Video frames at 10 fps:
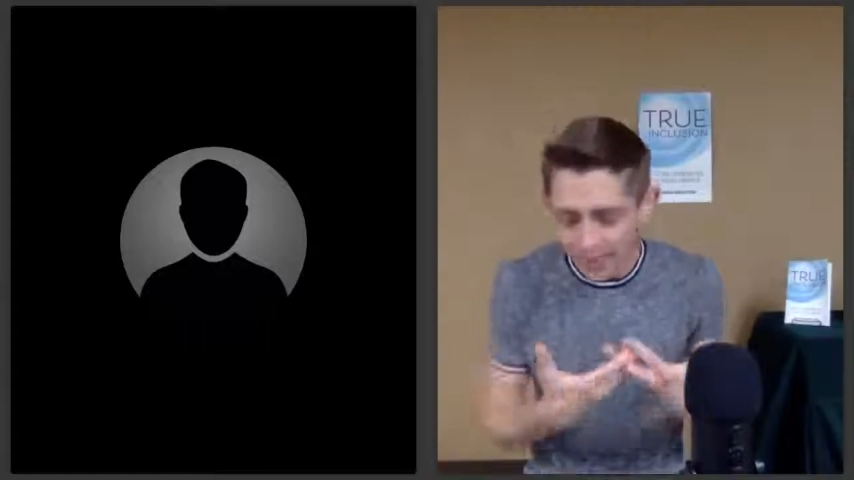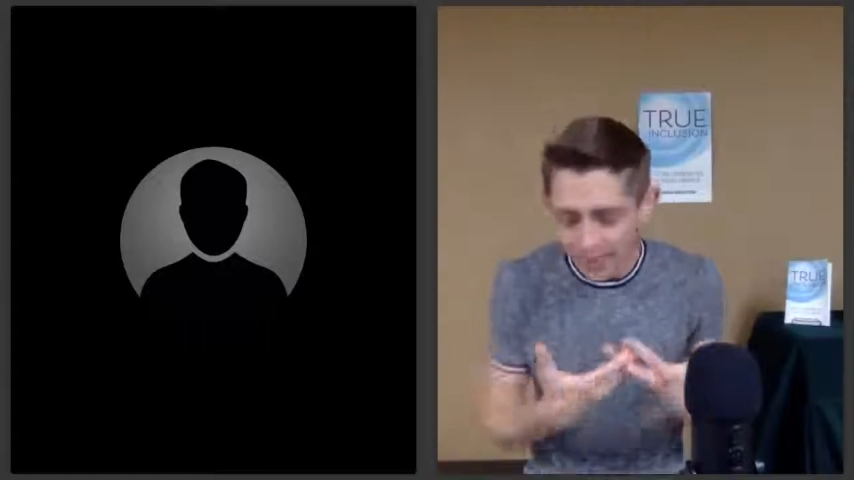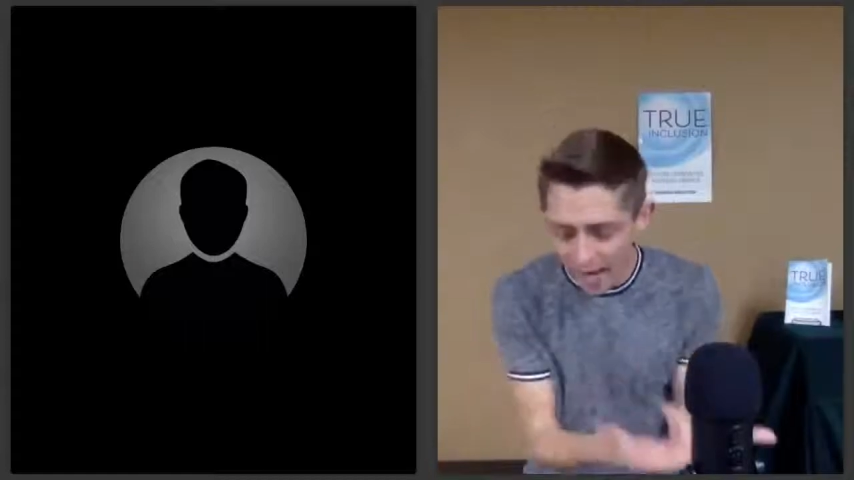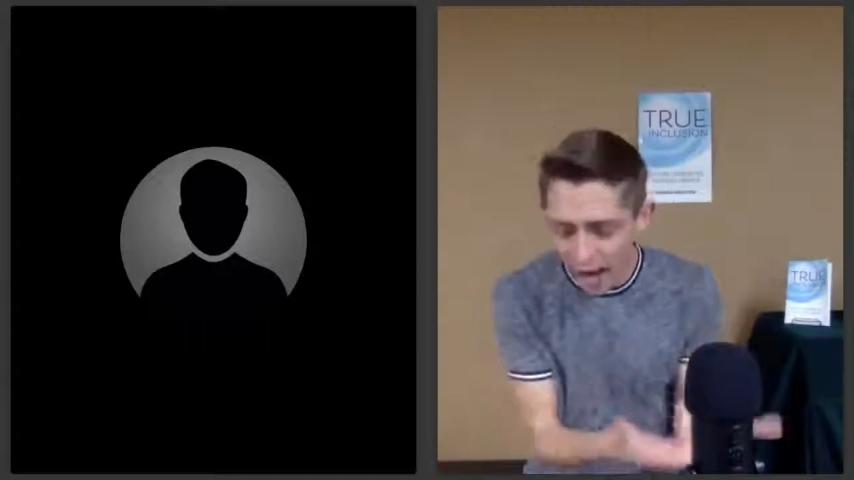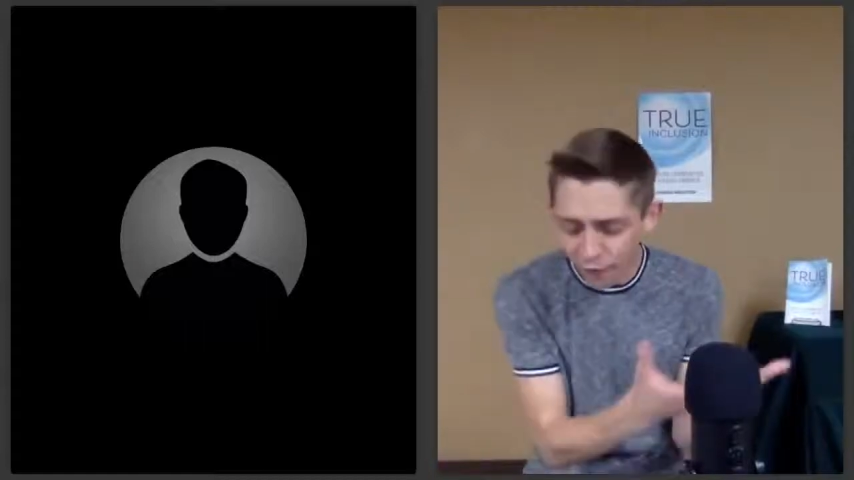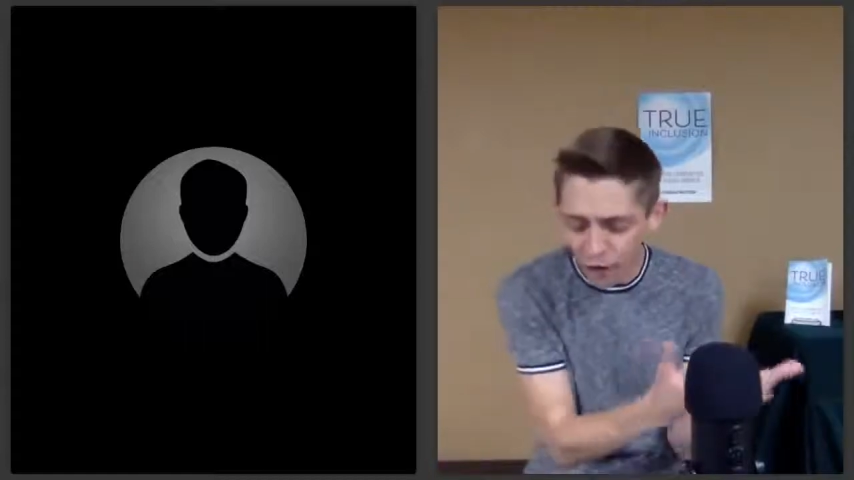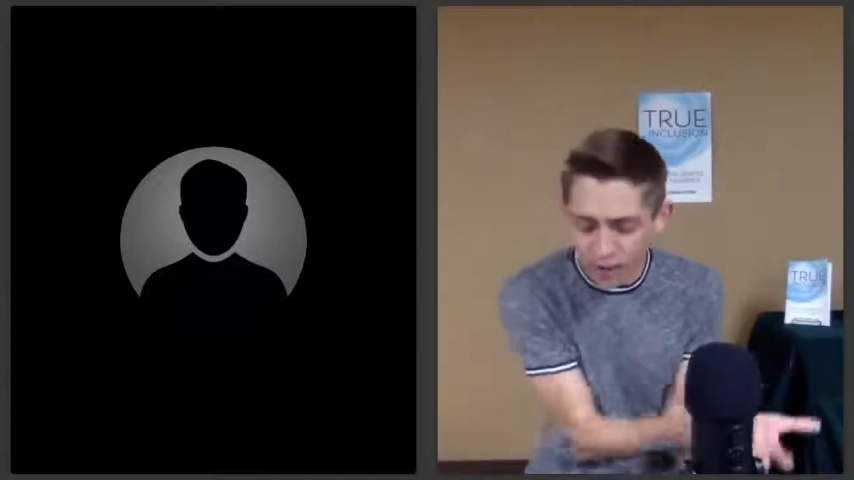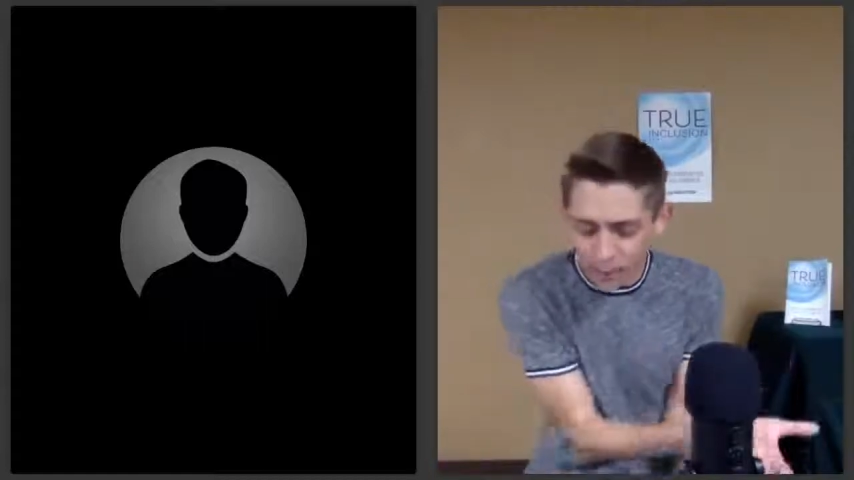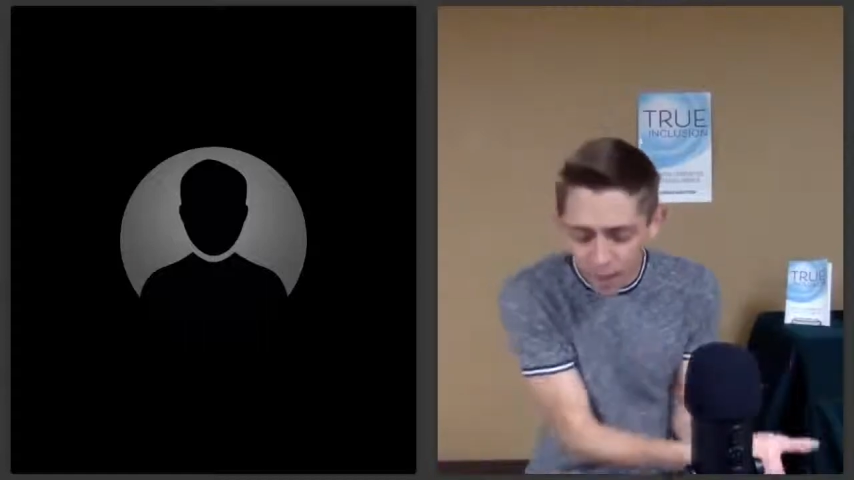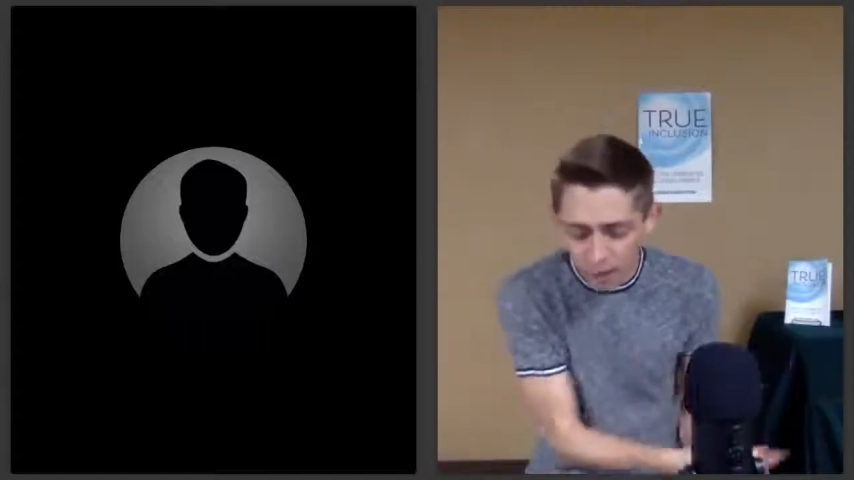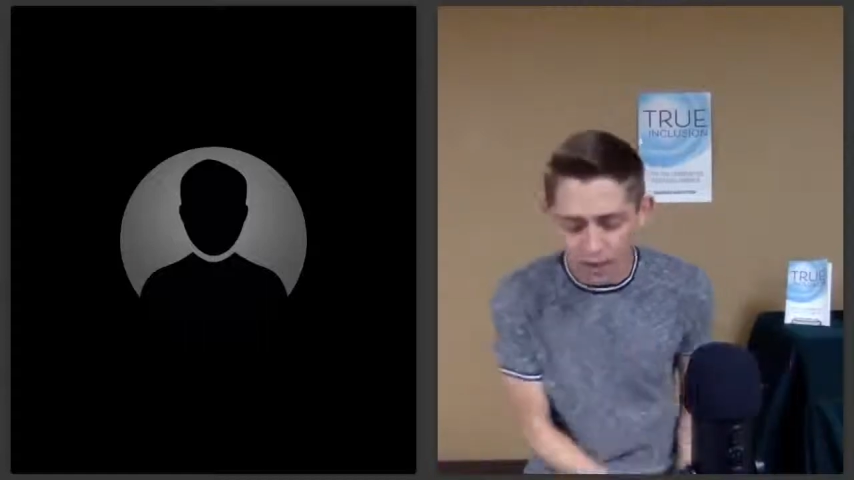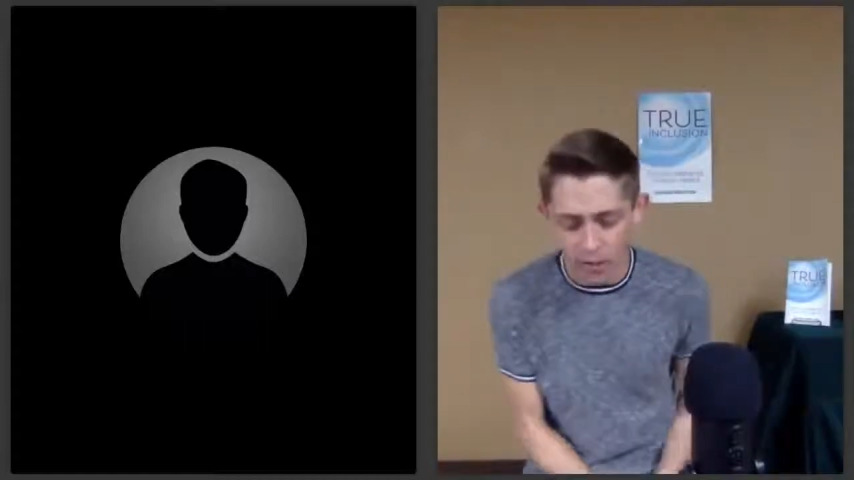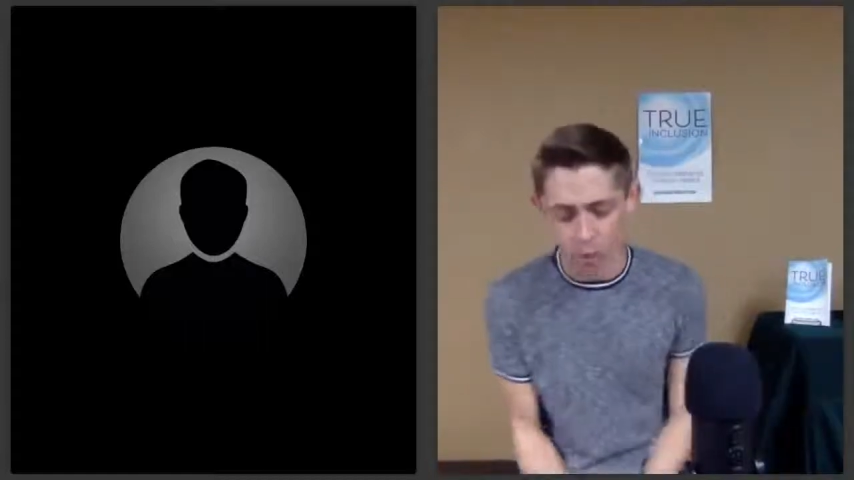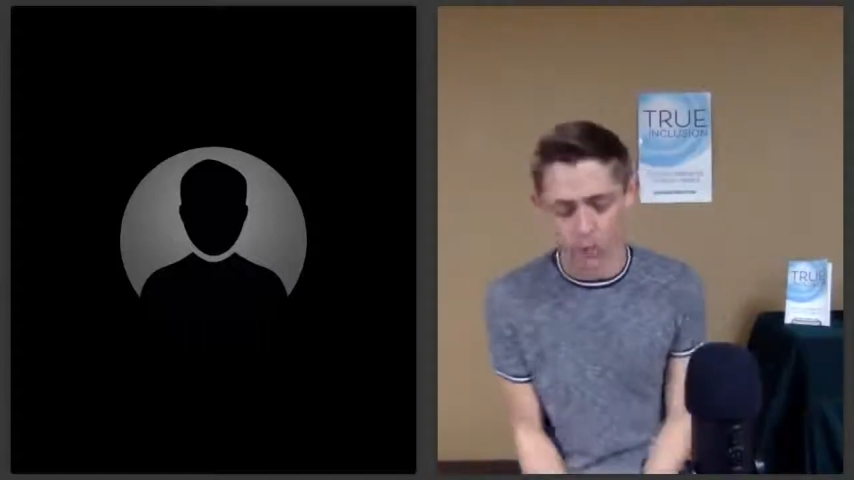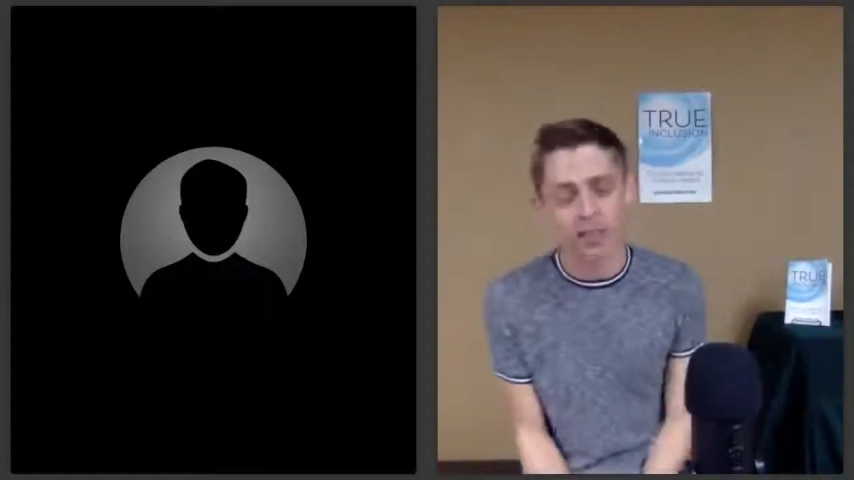as an African
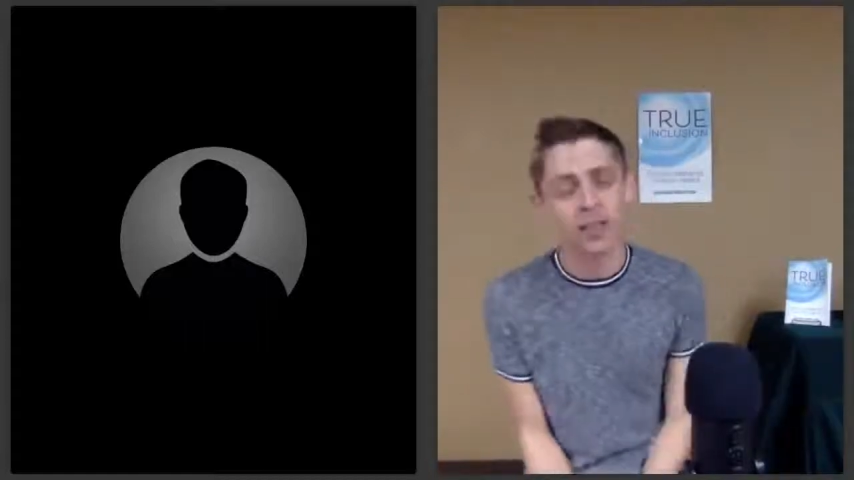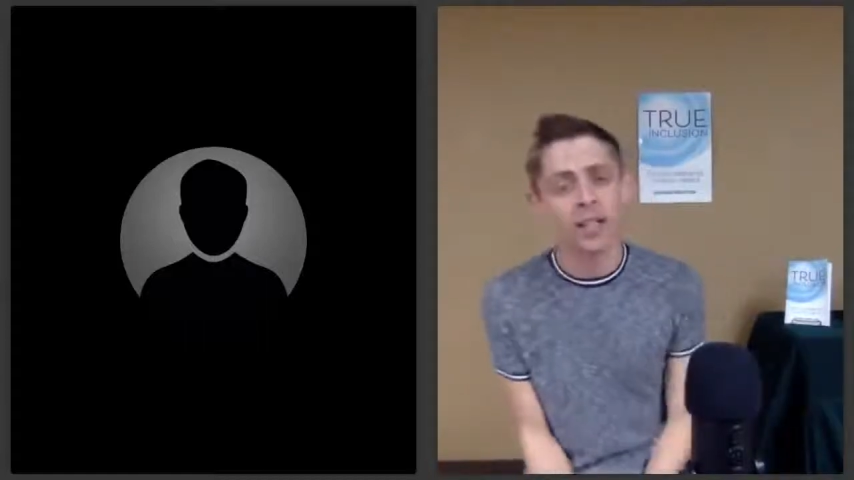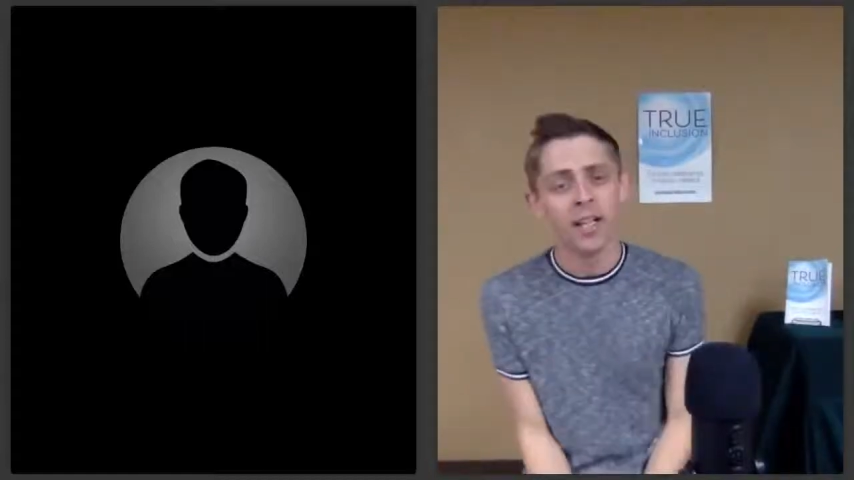American woman,